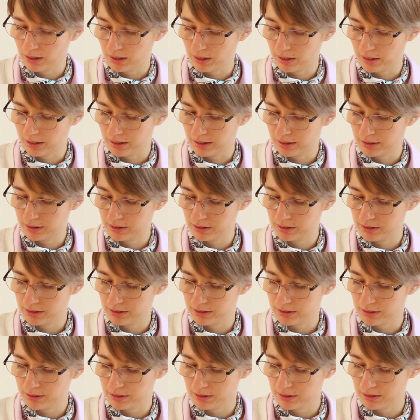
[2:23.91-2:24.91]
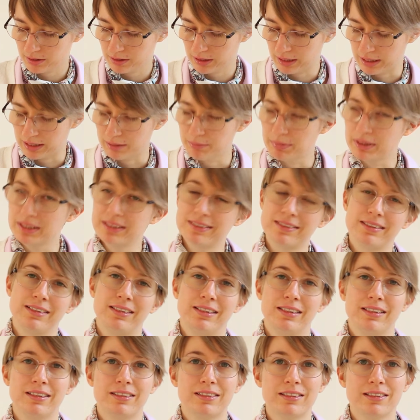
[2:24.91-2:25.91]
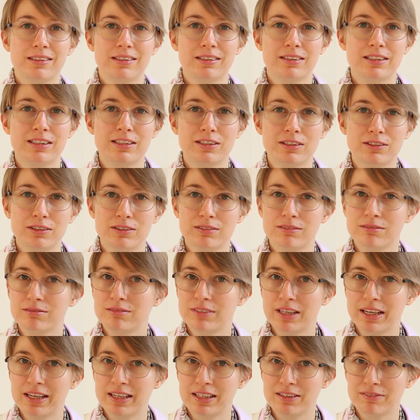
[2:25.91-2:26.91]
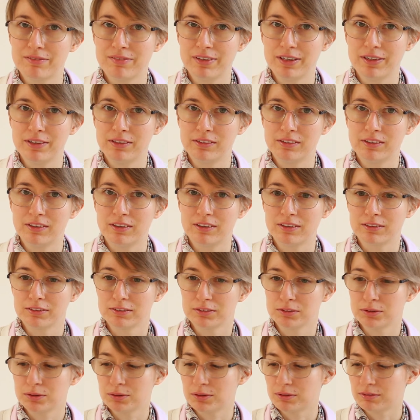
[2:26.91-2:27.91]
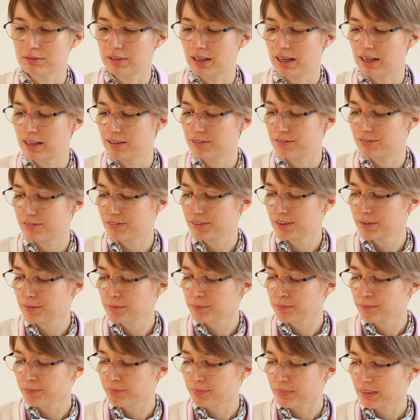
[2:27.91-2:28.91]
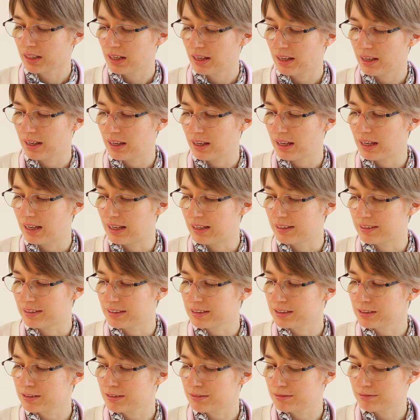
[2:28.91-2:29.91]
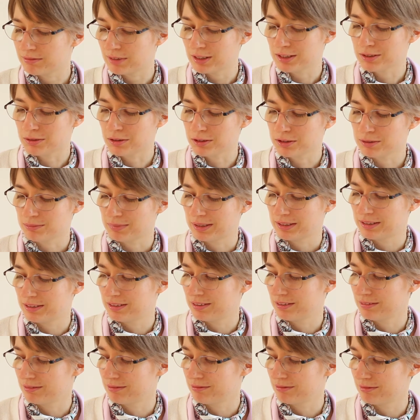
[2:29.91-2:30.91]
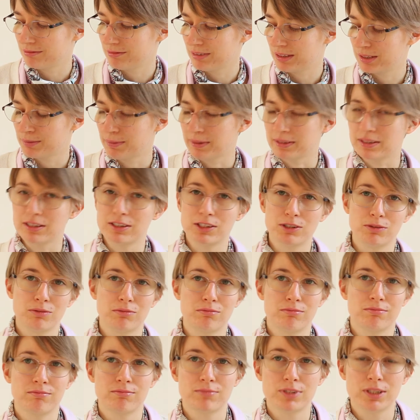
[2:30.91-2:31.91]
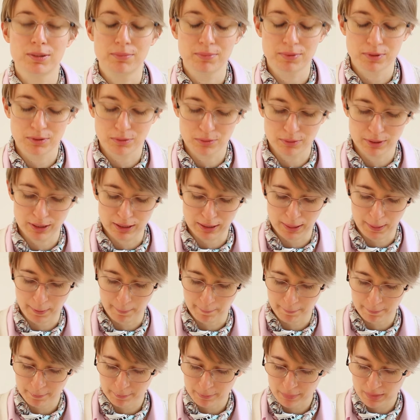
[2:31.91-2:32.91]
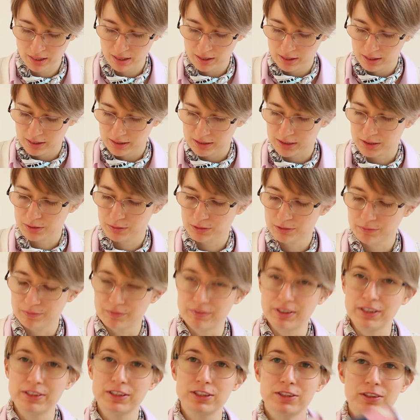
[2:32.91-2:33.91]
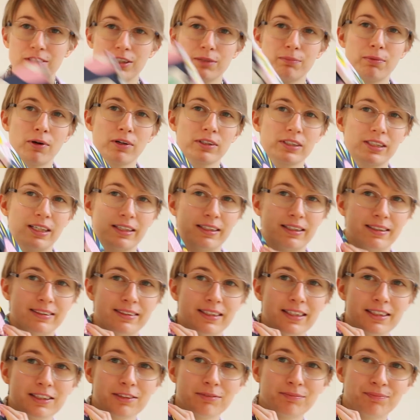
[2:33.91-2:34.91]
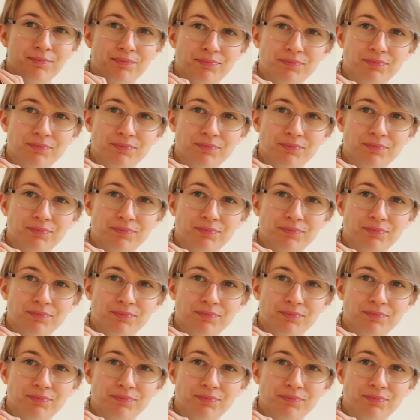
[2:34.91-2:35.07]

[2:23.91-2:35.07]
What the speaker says: And yeah, basically it didn't take very long to arrive. And that's awesome. I didn't expect it to ship so quickly. So very sturdy box, like I said.